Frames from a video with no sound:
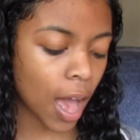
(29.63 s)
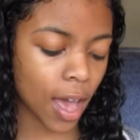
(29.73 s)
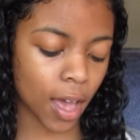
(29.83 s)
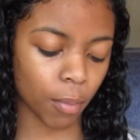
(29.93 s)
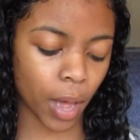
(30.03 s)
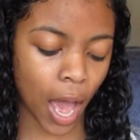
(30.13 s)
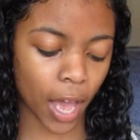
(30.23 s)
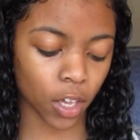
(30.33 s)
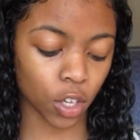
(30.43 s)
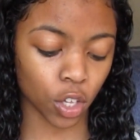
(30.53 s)
um,
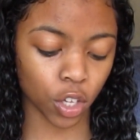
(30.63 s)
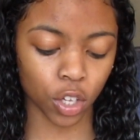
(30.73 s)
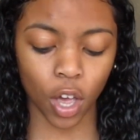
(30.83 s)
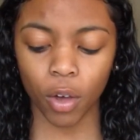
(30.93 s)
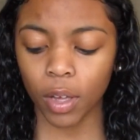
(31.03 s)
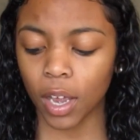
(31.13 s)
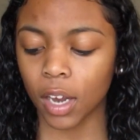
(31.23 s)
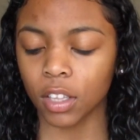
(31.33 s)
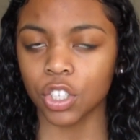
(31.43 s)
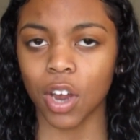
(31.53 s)
I go
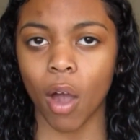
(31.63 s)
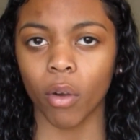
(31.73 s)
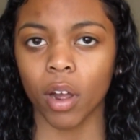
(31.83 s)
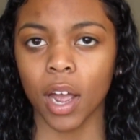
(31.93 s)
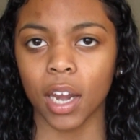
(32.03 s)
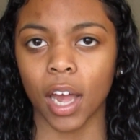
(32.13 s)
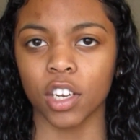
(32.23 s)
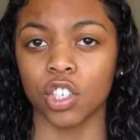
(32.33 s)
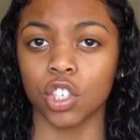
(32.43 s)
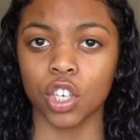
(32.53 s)
in the shower and
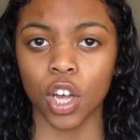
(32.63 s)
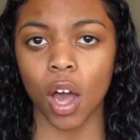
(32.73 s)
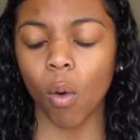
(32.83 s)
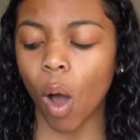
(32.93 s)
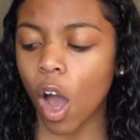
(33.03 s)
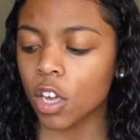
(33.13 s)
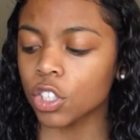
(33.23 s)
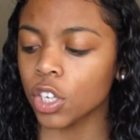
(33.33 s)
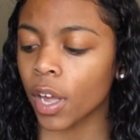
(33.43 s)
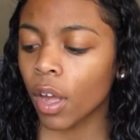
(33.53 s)
I just
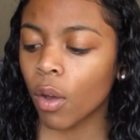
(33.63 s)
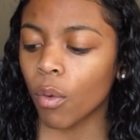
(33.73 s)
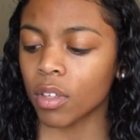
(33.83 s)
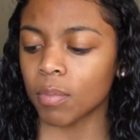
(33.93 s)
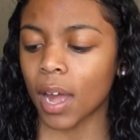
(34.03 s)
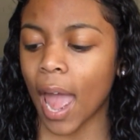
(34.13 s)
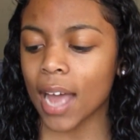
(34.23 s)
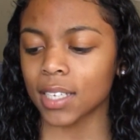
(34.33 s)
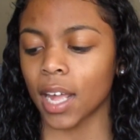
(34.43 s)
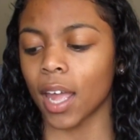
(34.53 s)
co-wash with my
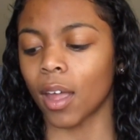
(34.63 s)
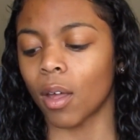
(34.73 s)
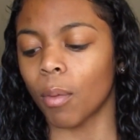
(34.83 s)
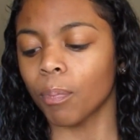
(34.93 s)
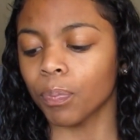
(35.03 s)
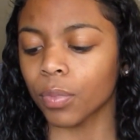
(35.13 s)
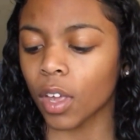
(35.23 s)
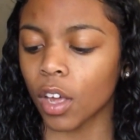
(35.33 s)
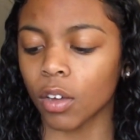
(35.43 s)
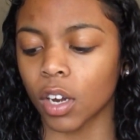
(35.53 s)
As I Am
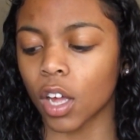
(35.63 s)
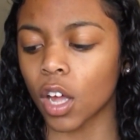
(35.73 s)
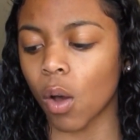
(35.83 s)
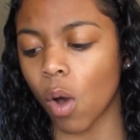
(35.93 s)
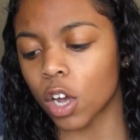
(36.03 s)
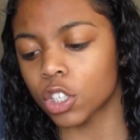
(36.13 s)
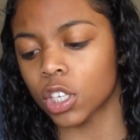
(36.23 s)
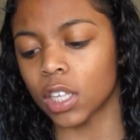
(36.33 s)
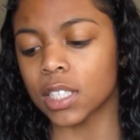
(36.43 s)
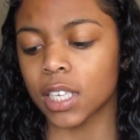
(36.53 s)
Coconut Co-Wash
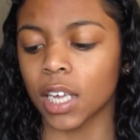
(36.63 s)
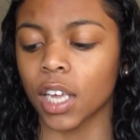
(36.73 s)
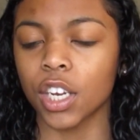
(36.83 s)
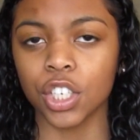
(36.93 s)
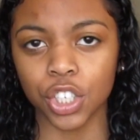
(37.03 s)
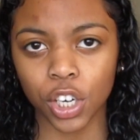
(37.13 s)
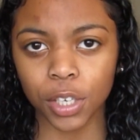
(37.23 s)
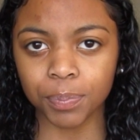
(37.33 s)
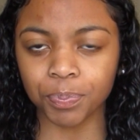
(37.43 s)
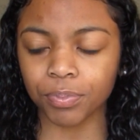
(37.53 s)
Cleansing Conditioner.